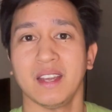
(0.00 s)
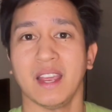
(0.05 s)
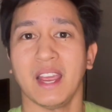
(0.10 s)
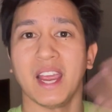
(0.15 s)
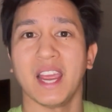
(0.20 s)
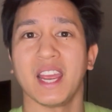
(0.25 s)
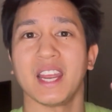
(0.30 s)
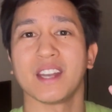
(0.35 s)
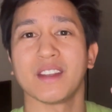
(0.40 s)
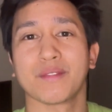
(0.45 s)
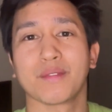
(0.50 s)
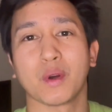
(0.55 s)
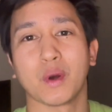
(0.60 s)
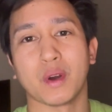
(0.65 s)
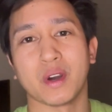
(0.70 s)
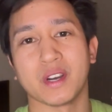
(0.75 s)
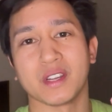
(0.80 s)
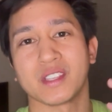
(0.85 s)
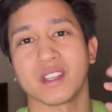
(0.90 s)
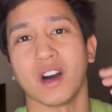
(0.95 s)
and of
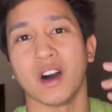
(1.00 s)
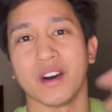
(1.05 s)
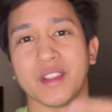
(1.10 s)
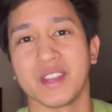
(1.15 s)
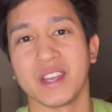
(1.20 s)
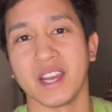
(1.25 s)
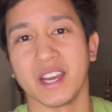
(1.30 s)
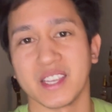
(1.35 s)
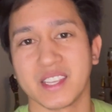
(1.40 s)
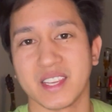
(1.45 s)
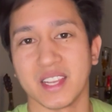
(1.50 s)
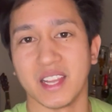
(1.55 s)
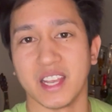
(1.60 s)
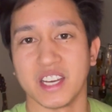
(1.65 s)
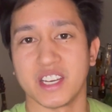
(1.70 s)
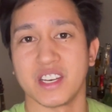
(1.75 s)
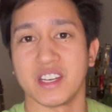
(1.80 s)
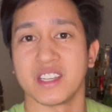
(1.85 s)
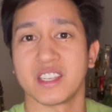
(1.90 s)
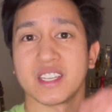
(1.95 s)
course all the
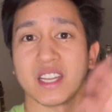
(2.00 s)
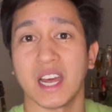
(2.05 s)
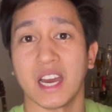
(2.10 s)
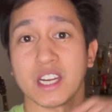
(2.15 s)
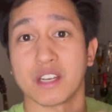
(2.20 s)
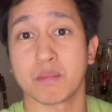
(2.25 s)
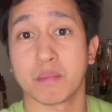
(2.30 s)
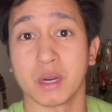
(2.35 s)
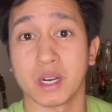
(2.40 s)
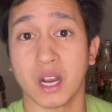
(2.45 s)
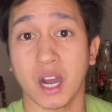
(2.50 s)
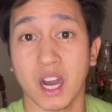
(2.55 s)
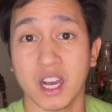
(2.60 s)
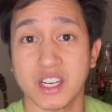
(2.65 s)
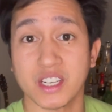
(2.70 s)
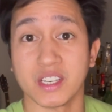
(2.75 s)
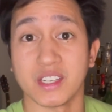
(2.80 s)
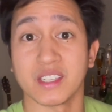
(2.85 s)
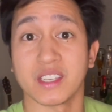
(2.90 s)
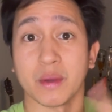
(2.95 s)
isolation /
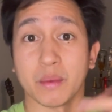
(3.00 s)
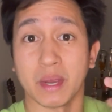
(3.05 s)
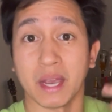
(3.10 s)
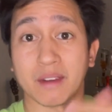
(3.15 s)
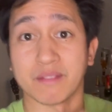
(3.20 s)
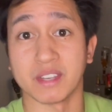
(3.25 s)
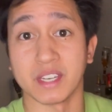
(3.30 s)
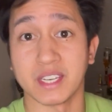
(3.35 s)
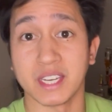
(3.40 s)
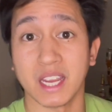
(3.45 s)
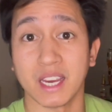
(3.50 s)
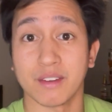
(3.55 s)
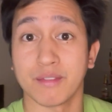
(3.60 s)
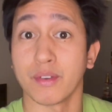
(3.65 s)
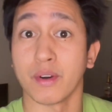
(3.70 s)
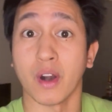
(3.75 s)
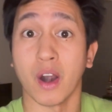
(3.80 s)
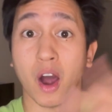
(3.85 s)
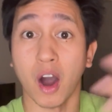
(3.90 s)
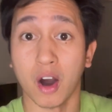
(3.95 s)
precautions that we have to take
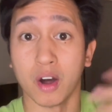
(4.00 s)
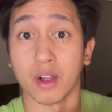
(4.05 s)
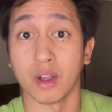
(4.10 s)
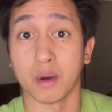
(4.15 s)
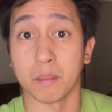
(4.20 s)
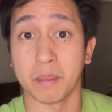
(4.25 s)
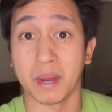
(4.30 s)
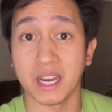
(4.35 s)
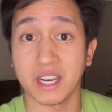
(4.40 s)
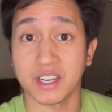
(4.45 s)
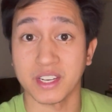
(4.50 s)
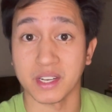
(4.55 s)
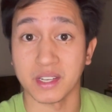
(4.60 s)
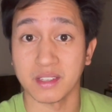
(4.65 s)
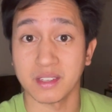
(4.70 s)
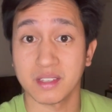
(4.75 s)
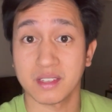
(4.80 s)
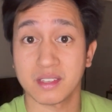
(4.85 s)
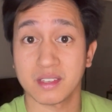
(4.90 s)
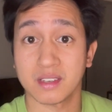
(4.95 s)
for all our
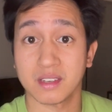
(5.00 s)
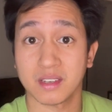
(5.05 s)
patients,